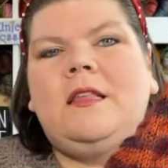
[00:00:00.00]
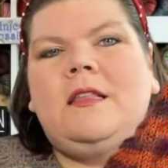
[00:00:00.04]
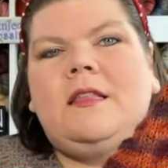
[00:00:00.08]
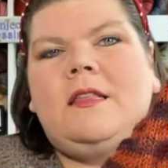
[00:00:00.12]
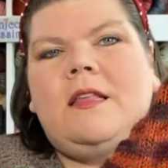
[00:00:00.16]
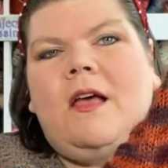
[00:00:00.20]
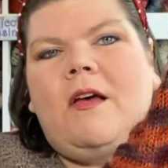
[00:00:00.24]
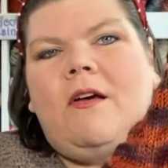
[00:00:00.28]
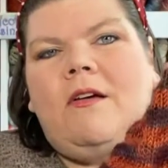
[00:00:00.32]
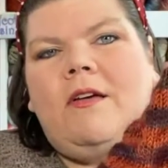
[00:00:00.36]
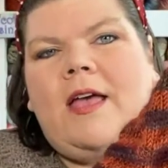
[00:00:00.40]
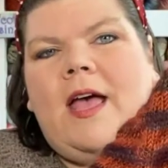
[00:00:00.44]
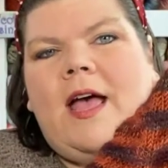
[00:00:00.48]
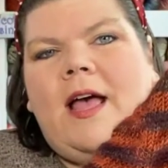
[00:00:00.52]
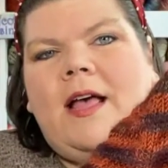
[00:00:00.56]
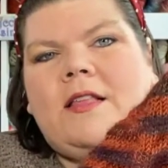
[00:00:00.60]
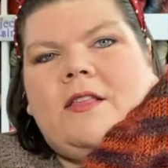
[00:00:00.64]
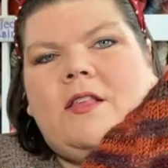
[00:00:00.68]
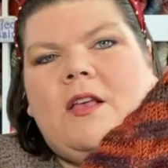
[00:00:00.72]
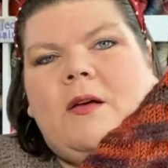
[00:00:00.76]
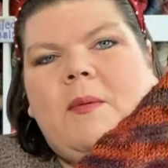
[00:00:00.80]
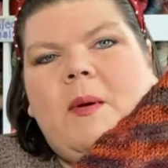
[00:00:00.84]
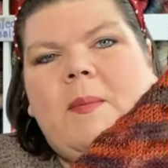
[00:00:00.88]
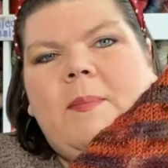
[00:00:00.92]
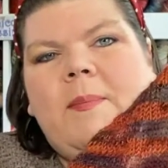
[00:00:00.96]
So yeah,
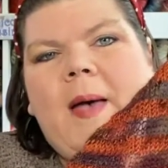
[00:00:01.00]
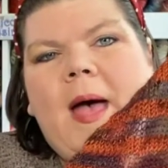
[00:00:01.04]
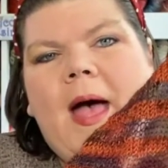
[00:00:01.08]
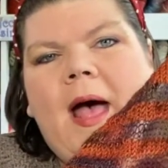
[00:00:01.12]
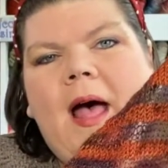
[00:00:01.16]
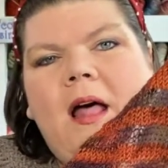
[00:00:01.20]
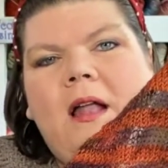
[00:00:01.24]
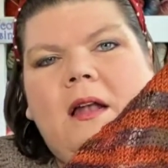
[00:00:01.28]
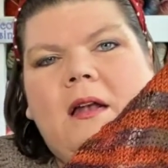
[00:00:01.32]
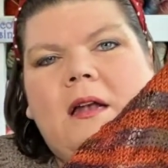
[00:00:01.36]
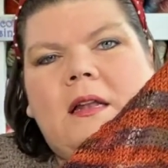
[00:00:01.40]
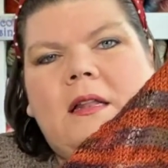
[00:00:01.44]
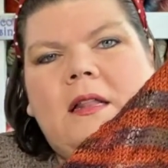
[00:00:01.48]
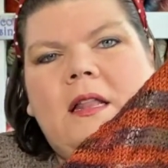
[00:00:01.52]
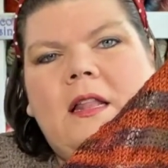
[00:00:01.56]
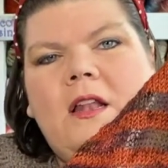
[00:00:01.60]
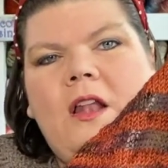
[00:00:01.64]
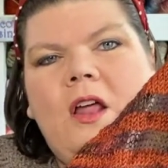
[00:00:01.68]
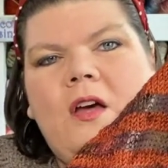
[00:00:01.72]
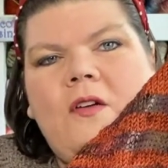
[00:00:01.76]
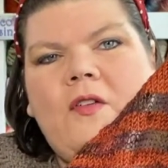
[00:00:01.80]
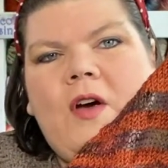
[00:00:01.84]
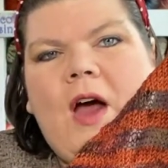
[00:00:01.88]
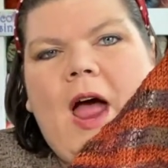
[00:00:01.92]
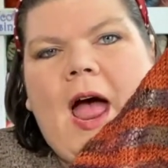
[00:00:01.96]
so I'm about a little
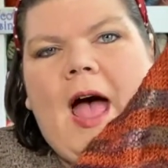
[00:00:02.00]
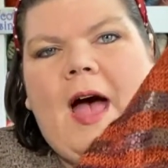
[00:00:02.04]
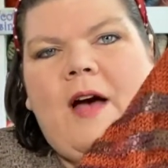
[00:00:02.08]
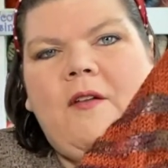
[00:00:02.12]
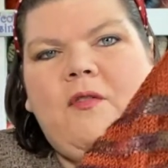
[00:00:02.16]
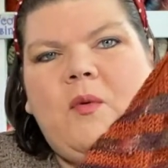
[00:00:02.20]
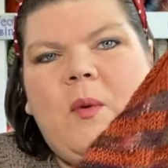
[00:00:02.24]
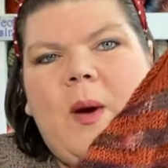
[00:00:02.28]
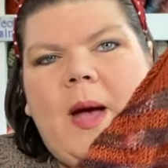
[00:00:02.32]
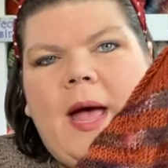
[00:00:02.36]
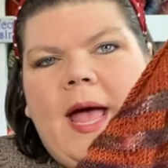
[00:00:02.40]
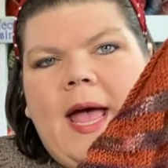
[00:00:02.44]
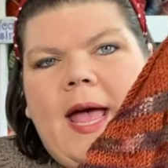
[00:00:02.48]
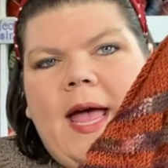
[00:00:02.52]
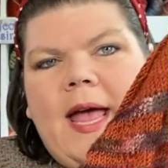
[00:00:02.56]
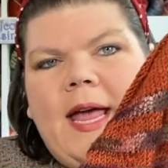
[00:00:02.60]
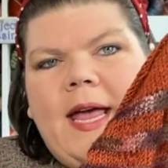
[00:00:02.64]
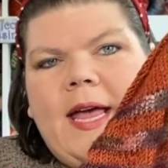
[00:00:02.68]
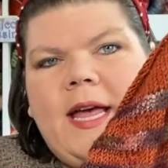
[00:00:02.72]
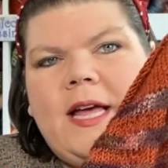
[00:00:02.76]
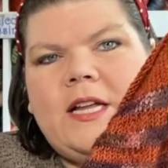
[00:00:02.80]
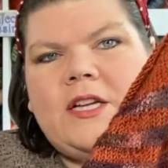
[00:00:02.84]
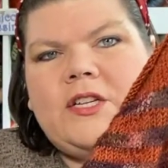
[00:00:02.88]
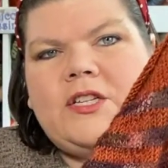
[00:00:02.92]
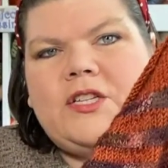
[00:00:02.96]
over
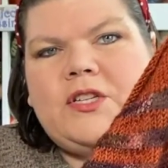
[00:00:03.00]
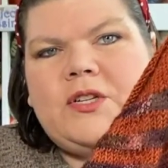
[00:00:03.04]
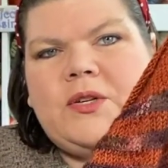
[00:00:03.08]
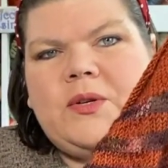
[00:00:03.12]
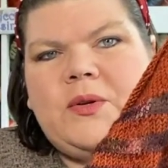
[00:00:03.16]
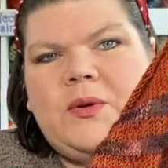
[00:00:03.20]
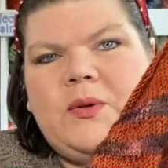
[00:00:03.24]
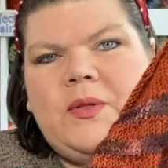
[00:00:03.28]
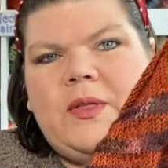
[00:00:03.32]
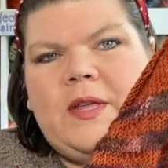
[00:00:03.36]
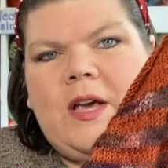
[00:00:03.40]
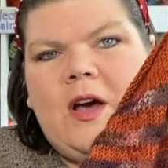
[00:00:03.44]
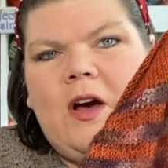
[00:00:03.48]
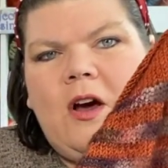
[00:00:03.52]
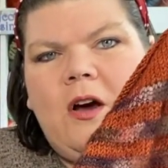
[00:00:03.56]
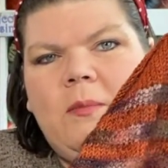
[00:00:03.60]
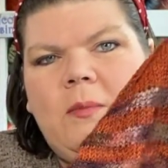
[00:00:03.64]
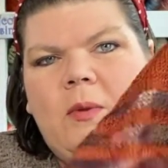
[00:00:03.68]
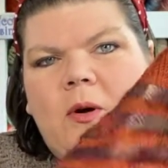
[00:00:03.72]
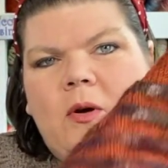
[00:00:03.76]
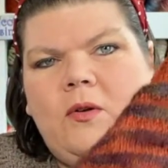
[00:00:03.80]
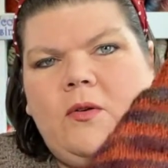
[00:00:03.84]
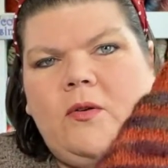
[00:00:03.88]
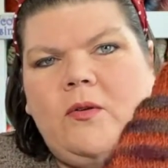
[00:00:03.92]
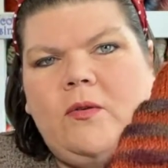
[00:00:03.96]
halfway to the
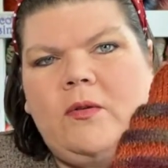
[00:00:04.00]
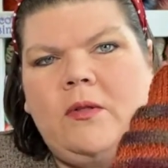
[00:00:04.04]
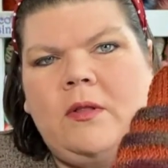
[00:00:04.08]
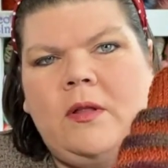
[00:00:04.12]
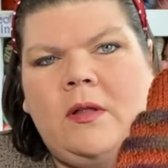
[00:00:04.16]
armhole